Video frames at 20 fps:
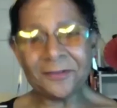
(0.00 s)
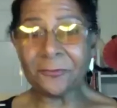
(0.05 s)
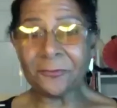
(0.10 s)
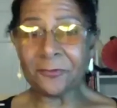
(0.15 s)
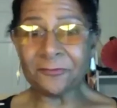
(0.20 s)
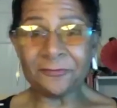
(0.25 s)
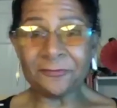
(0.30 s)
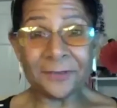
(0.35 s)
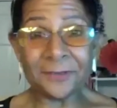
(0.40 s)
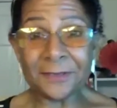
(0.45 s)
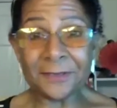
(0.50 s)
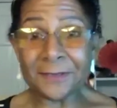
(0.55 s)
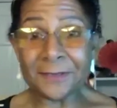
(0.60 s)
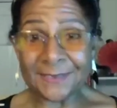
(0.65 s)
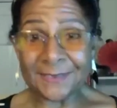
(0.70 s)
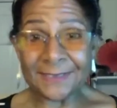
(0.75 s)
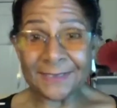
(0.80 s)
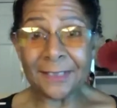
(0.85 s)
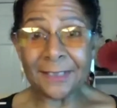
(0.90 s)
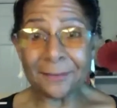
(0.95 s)
were feeling the
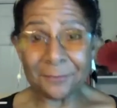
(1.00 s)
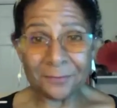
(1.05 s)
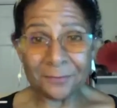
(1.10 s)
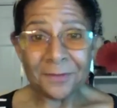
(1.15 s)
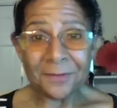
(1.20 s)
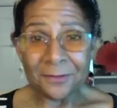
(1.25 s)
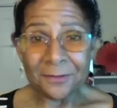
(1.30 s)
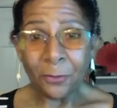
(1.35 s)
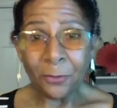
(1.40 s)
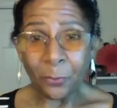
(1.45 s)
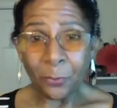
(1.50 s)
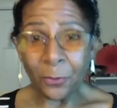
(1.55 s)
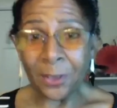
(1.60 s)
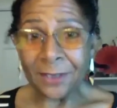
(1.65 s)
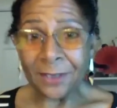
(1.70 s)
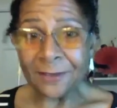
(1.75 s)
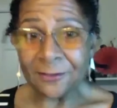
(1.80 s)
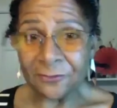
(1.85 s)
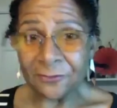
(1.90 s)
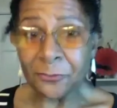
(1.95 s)
same
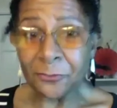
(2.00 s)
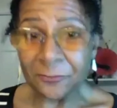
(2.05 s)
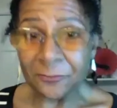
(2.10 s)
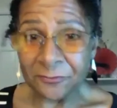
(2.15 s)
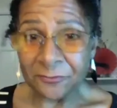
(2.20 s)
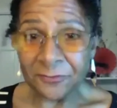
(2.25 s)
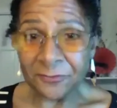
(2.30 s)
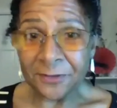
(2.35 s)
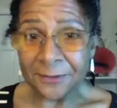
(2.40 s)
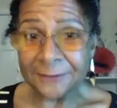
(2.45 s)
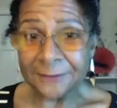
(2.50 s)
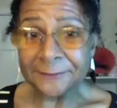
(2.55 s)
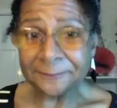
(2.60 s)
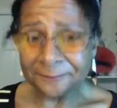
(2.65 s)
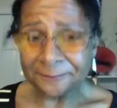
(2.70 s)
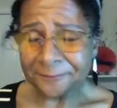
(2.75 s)
way that you were feeling.